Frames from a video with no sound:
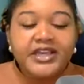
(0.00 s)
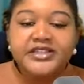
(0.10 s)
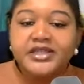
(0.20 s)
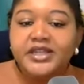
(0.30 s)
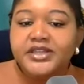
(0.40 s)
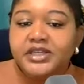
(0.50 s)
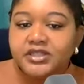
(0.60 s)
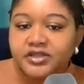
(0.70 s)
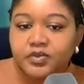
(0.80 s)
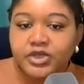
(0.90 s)
Is it at the
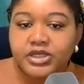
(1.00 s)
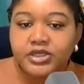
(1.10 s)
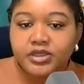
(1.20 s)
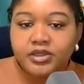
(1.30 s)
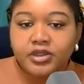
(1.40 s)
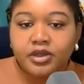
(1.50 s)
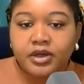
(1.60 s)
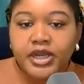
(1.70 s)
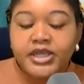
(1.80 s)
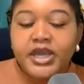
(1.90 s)
end of the week? All
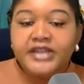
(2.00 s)
right.